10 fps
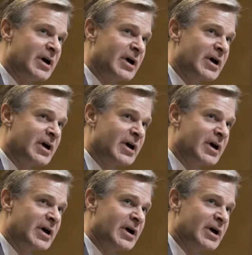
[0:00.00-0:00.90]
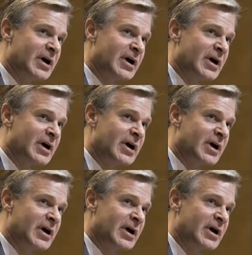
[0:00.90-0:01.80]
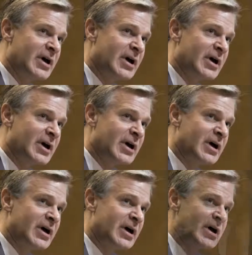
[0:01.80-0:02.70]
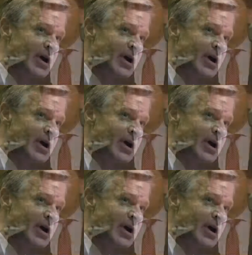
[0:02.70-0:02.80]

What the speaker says: The person shown says nothing.